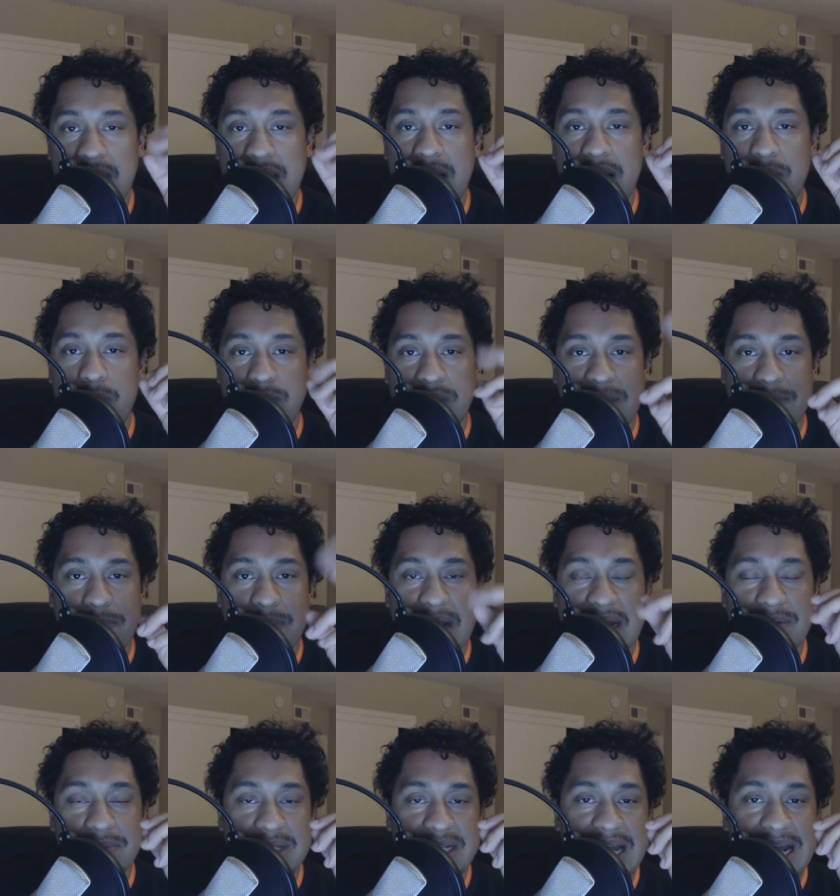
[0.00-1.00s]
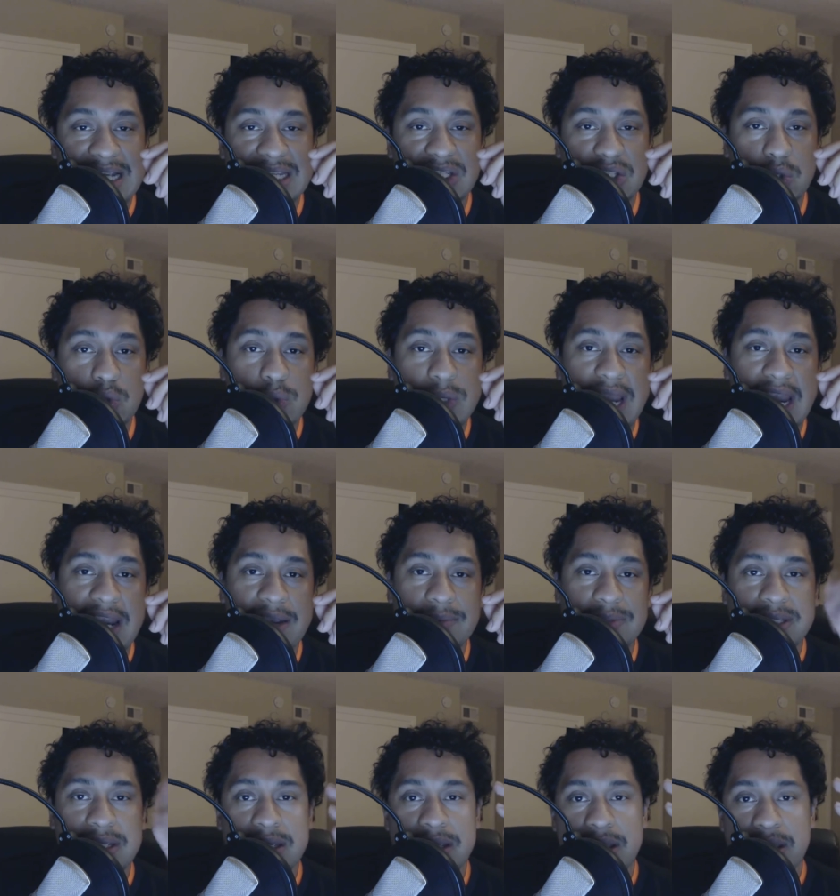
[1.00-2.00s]
uh, when they played him the last two
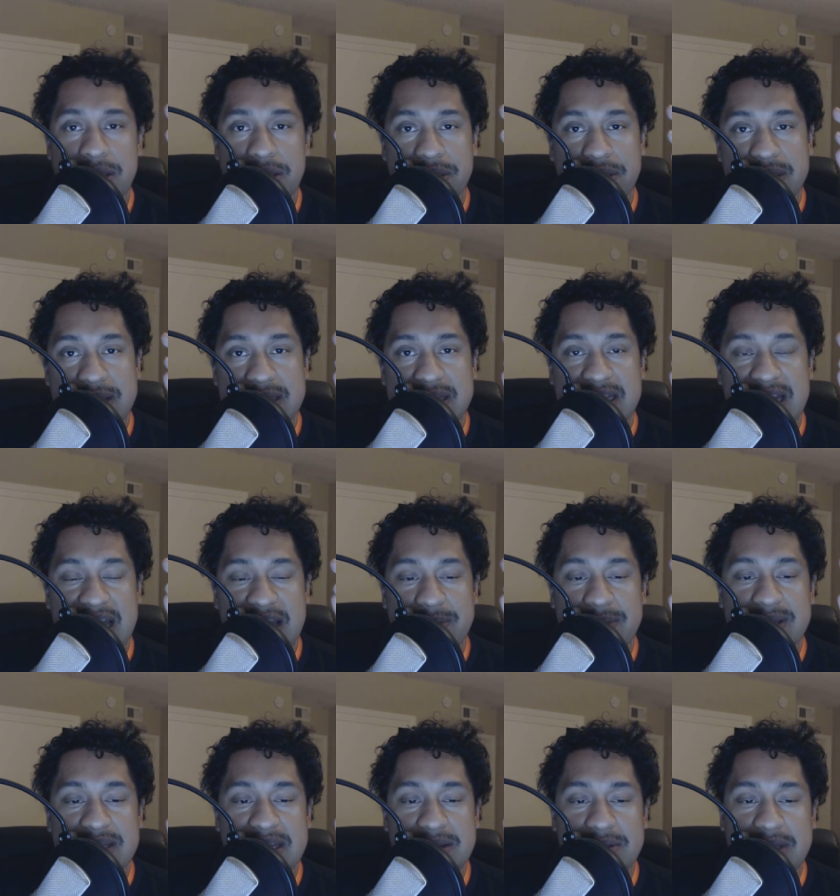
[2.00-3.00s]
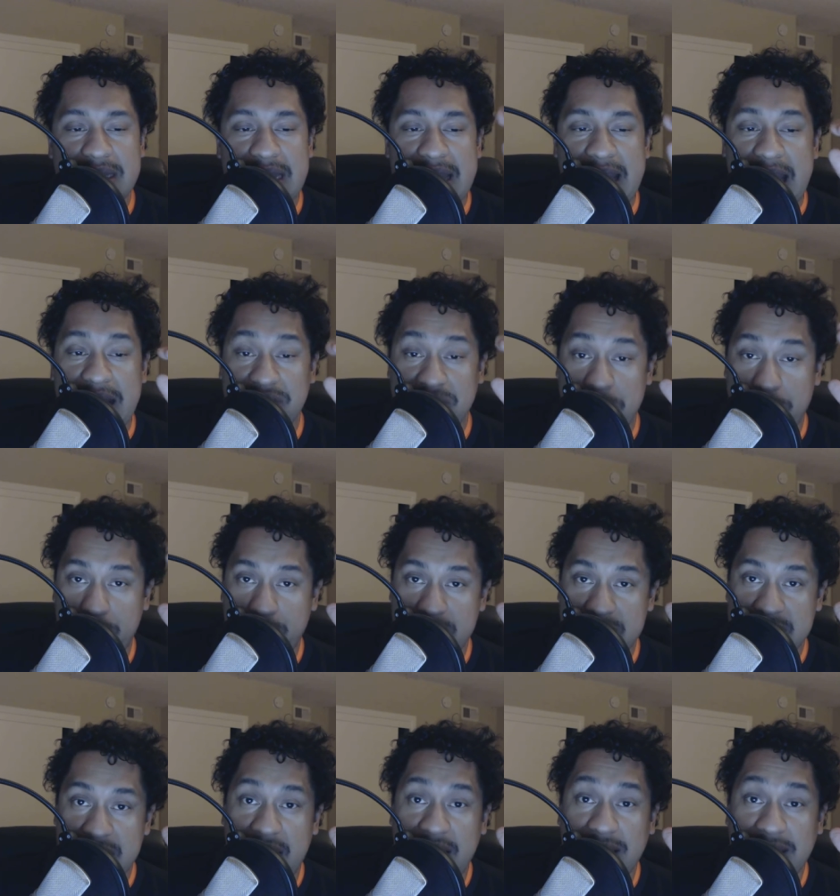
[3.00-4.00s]
games. This time it seems that they actually
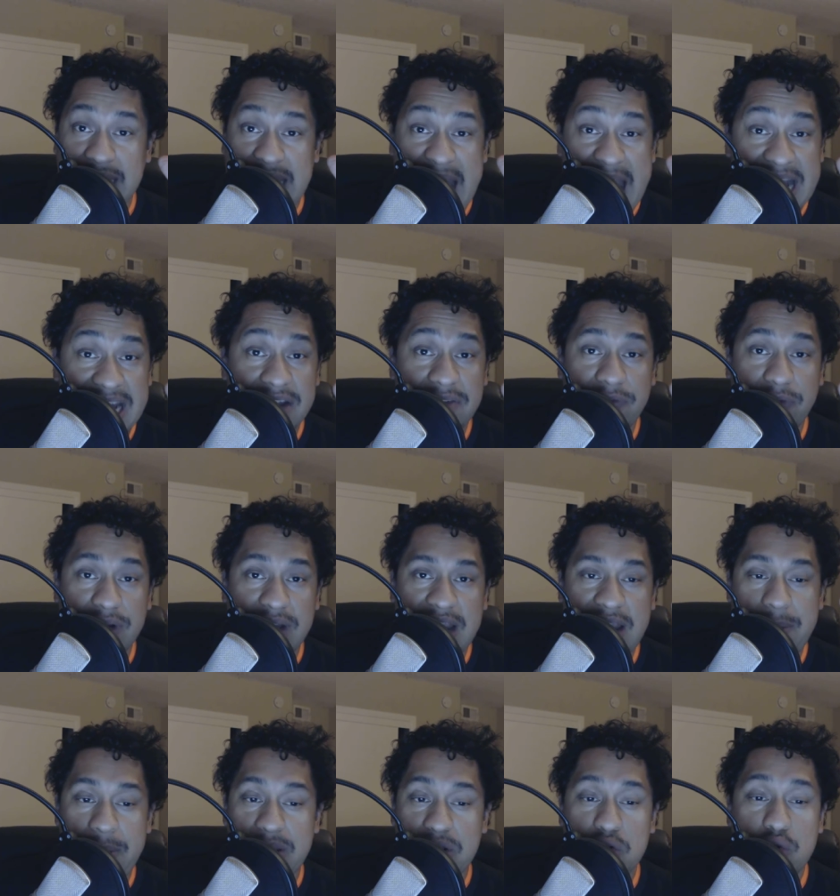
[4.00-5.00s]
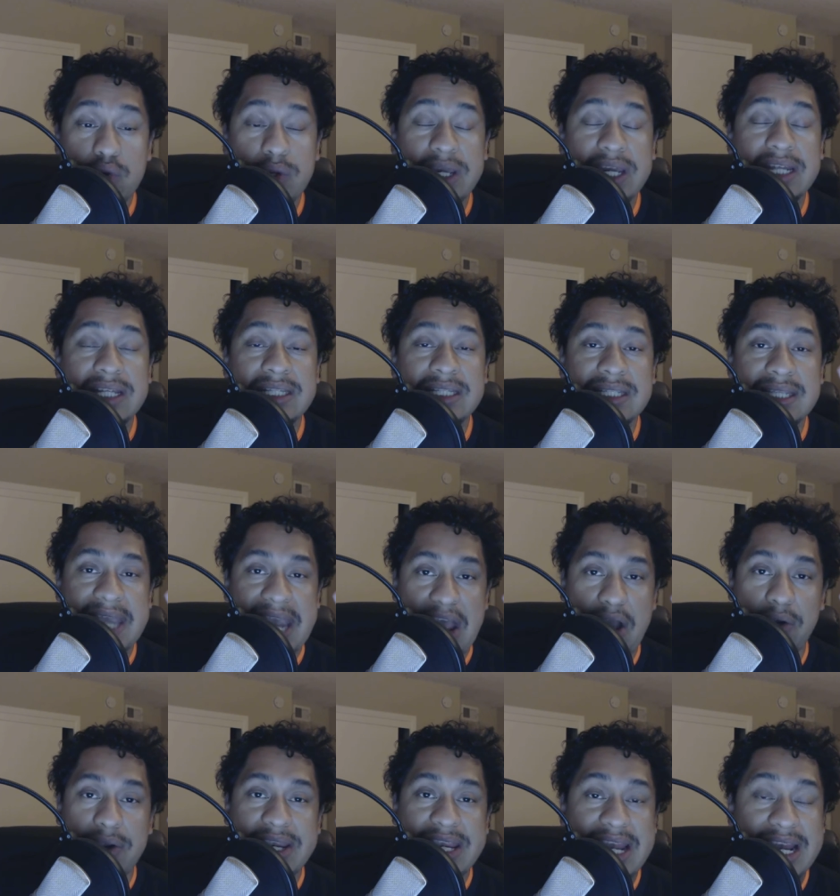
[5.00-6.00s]
put a line in front of him, and you can
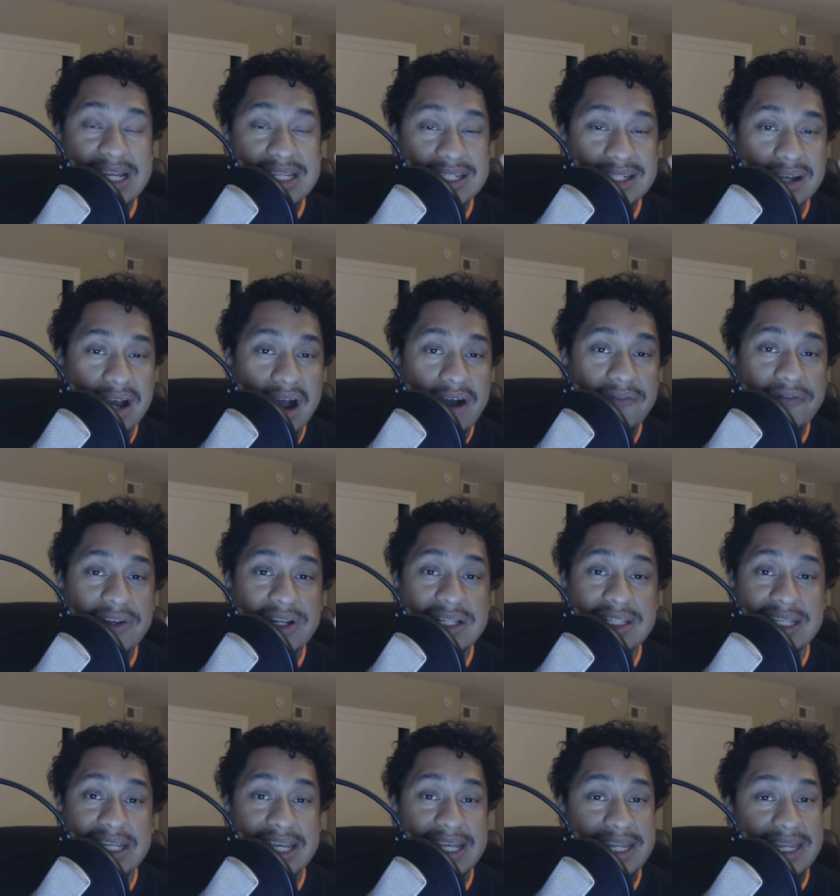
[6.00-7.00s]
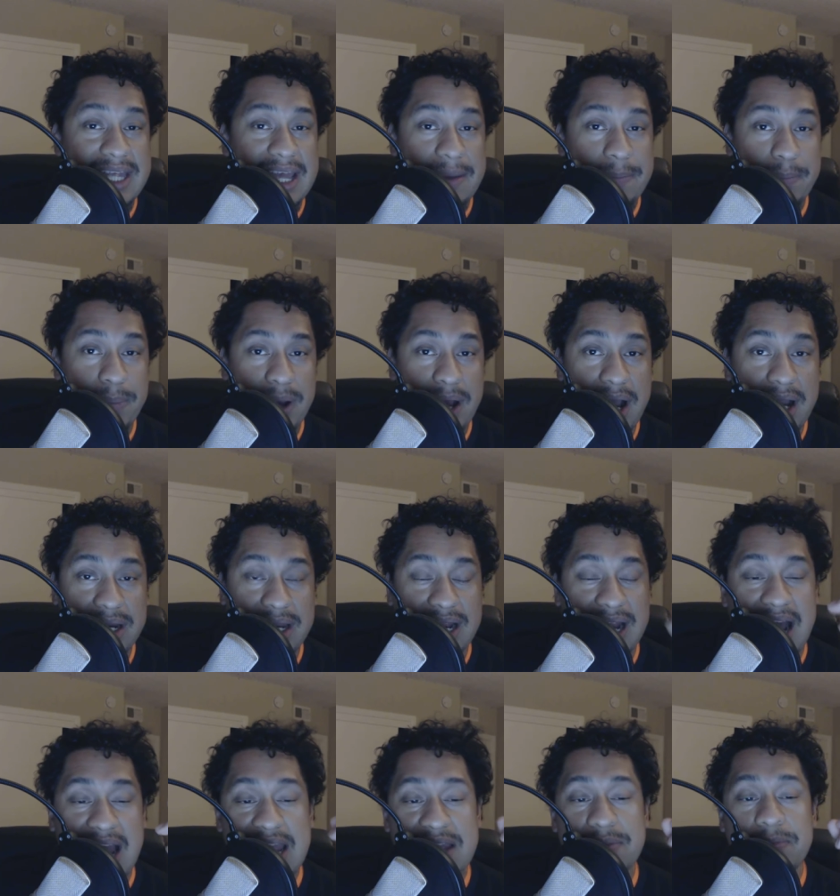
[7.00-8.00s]
tell he has confidence in that
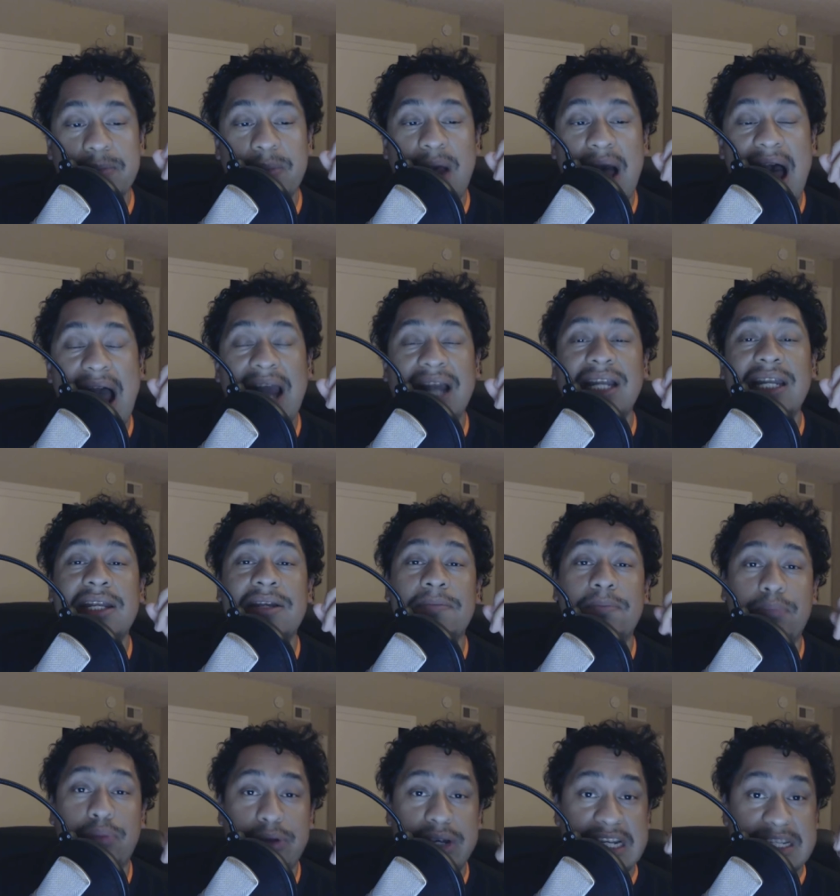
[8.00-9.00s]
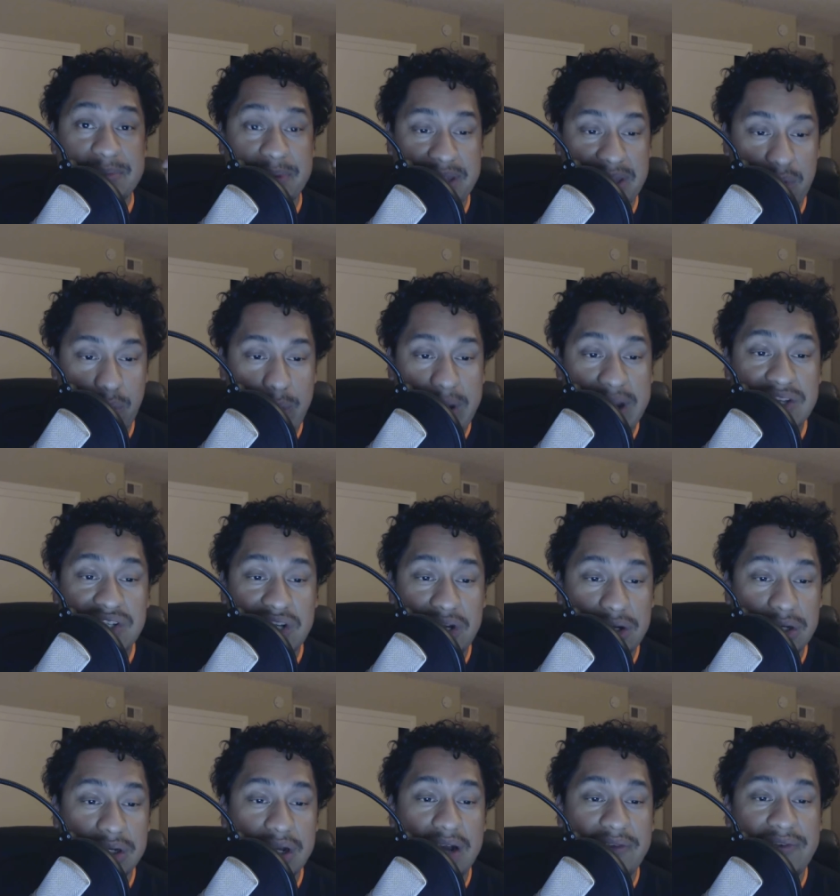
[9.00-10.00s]
pocket. I am highly impressed by the way
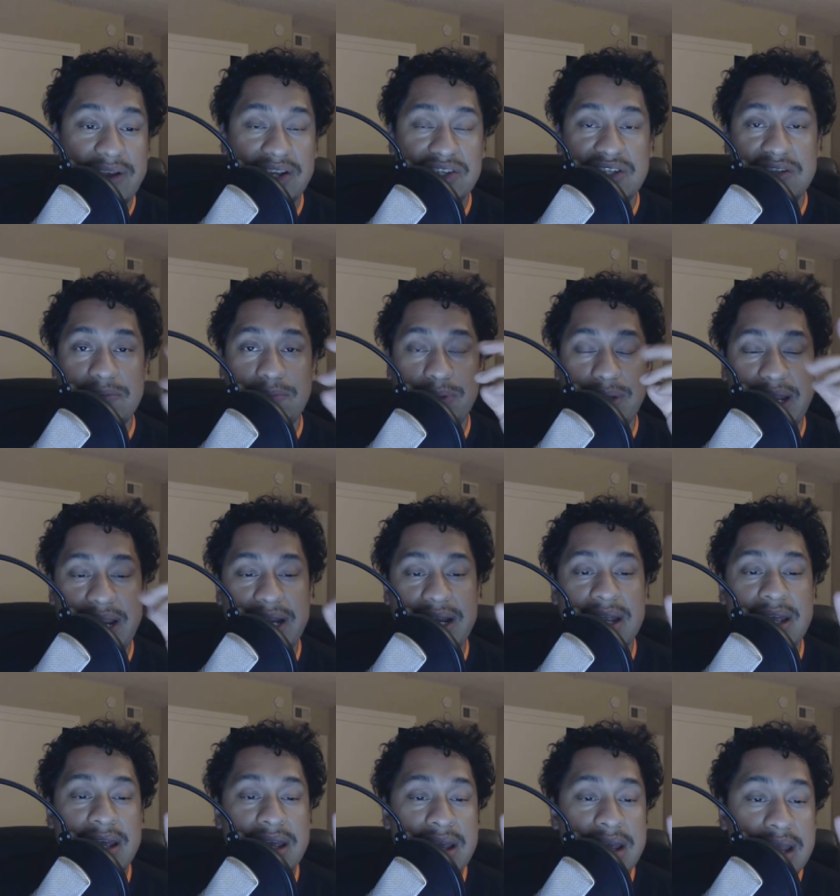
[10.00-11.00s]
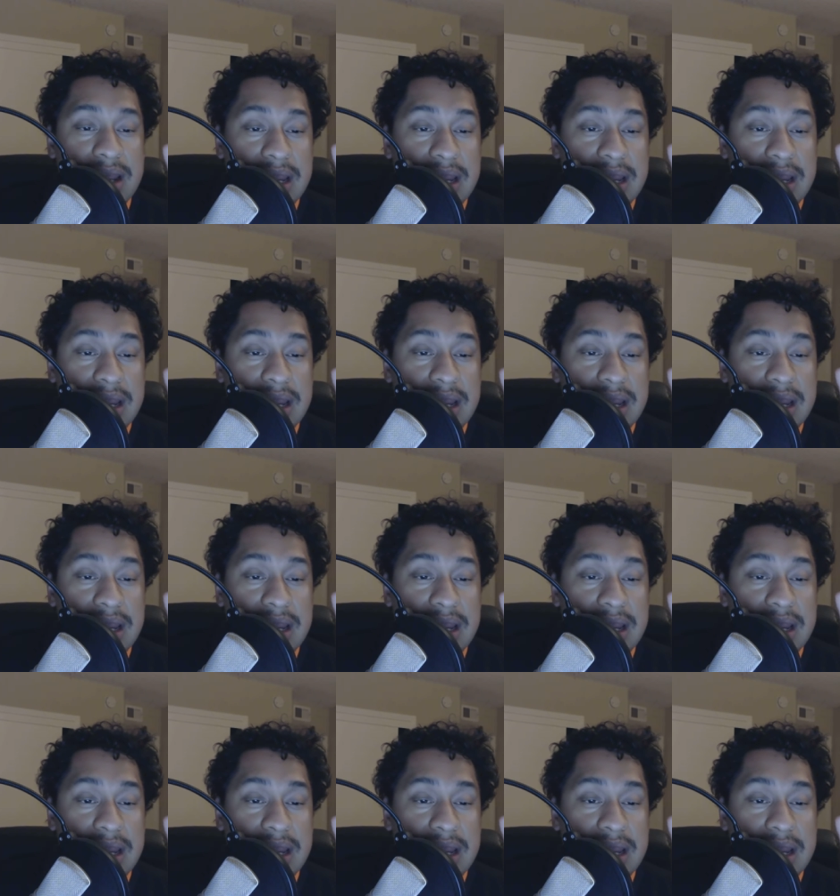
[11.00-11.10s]
Jared Goff actually played.